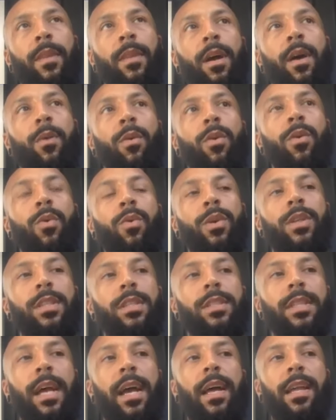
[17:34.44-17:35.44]
I will always
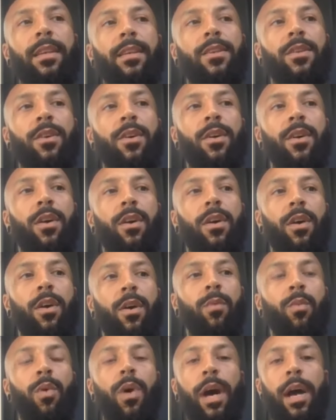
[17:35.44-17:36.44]
stand
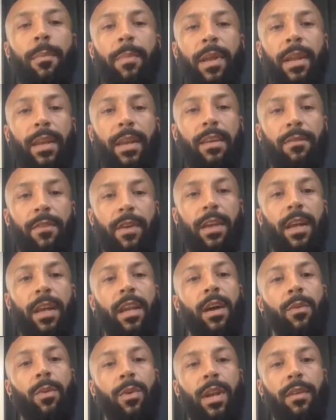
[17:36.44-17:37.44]
on what I believe in and
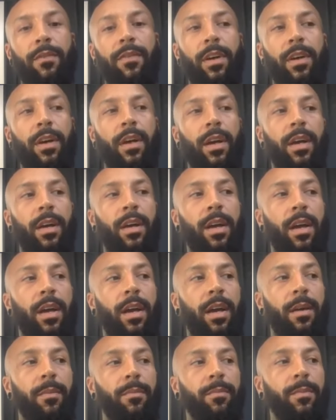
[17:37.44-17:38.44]
I will never
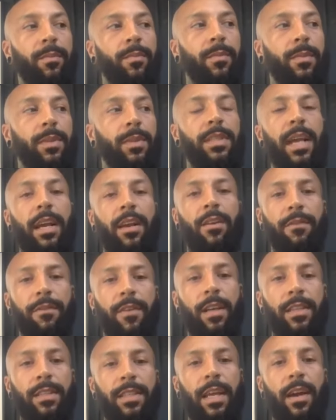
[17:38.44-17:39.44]
um
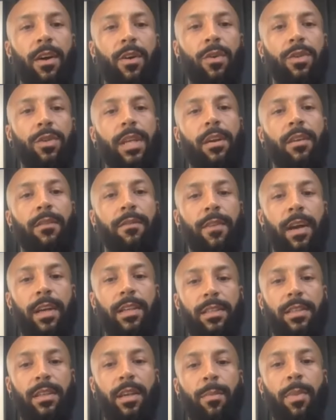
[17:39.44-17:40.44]
sacrifice that or
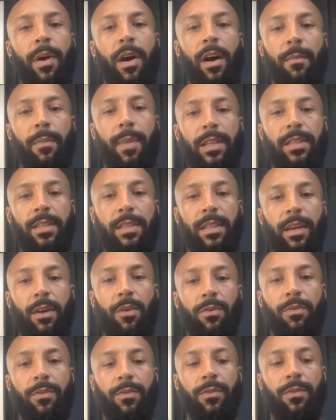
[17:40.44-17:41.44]
sacrifice a part of
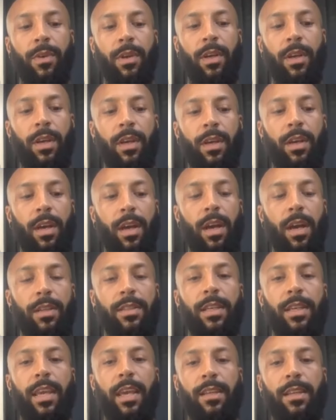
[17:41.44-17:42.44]
myself uh,
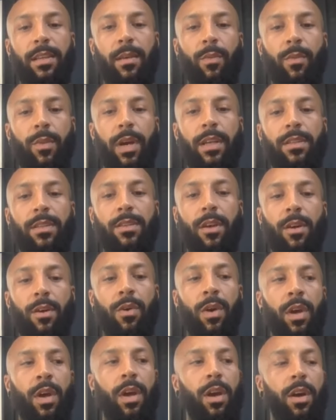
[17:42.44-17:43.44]
to get somewhere.
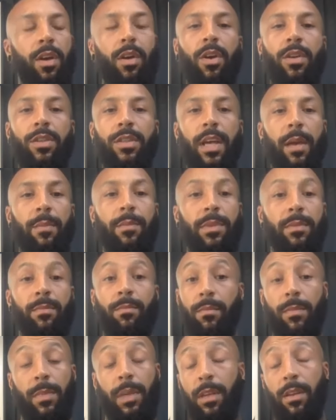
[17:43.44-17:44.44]
So a lot of times
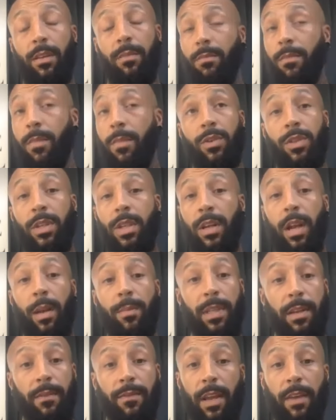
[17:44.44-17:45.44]
most of the
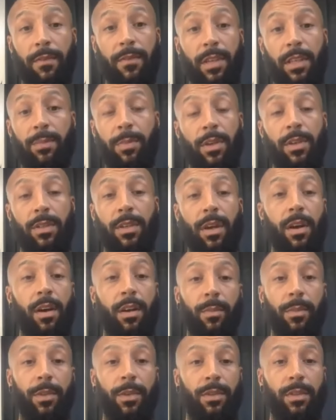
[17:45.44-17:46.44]
clubs I've left is because of
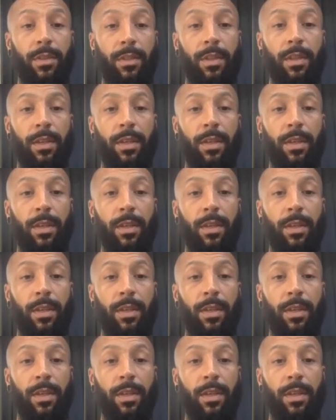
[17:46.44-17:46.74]
arguments,